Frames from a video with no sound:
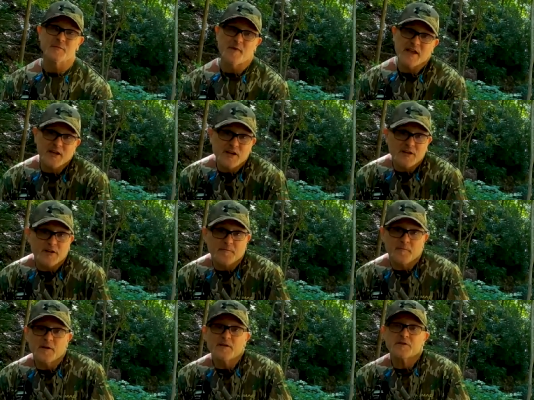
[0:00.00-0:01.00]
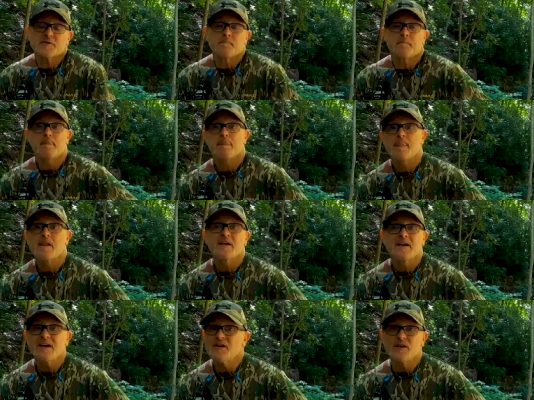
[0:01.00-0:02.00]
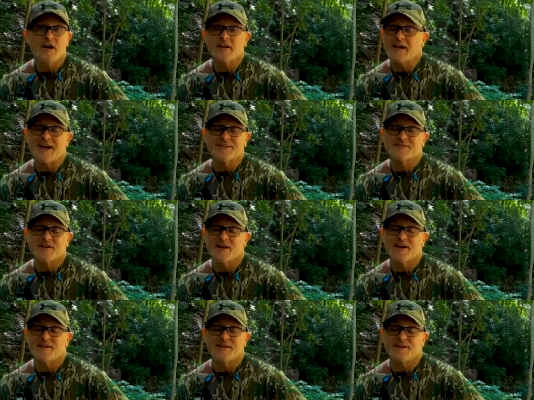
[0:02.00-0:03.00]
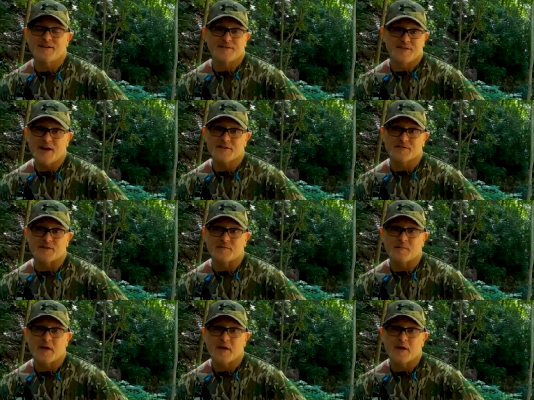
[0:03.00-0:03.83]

Does it make any difference? a lot of guys say it doesn't,